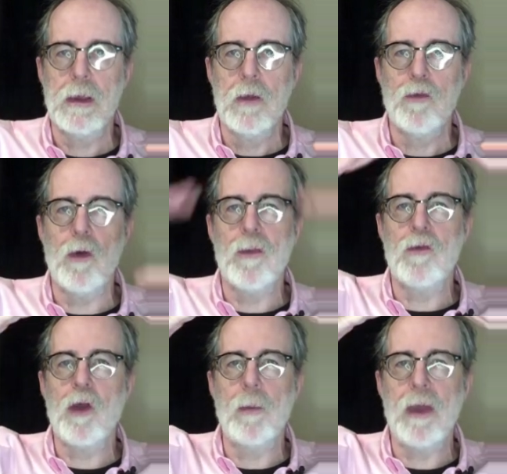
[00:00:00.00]
So at the
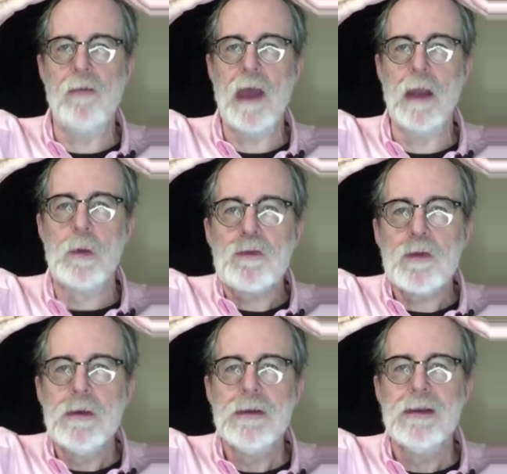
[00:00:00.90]
top you have animals,
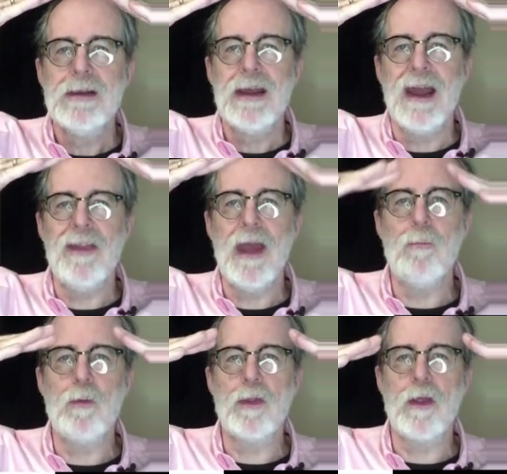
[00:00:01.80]
and then
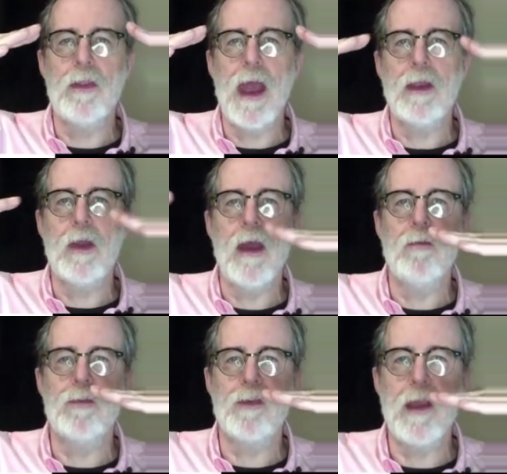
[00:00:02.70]
within that you have,
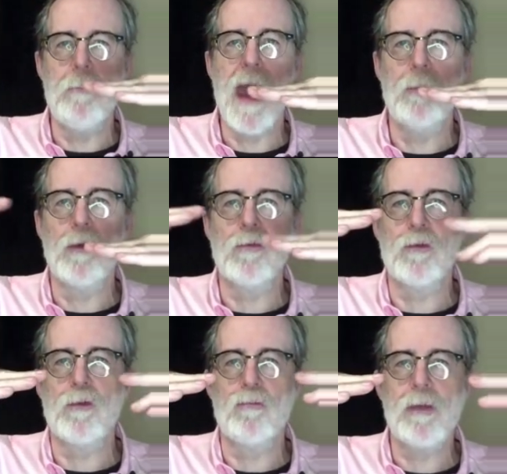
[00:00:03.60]
say, mammals
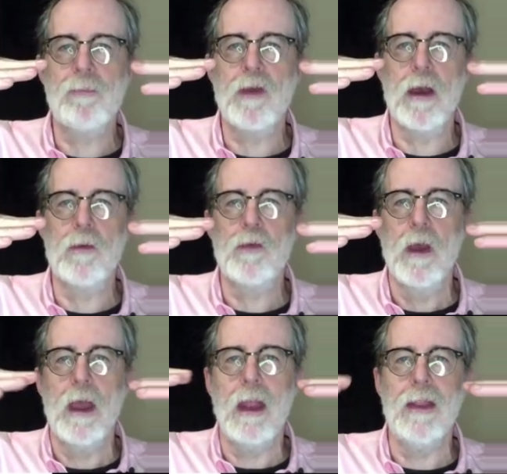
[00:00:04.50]
versus reptiles,
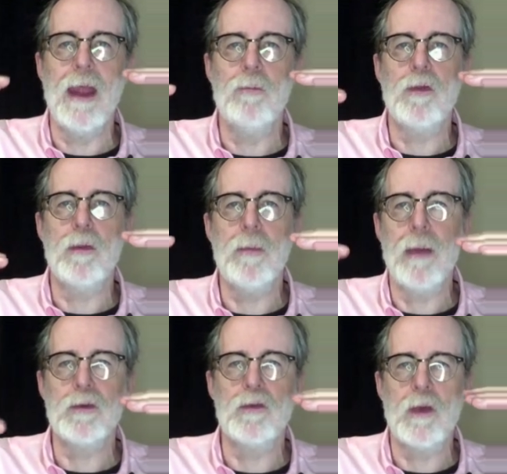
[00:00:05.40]
and then within
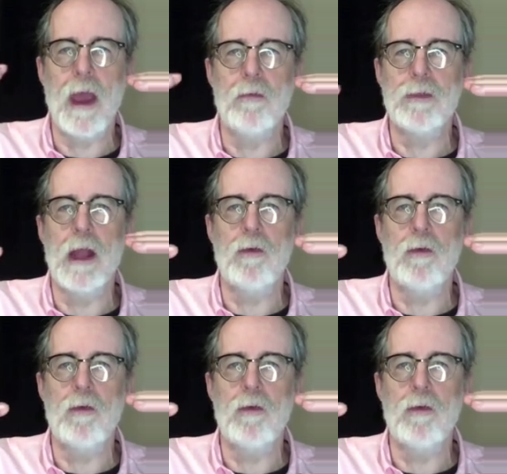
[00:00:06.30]
mammals you have,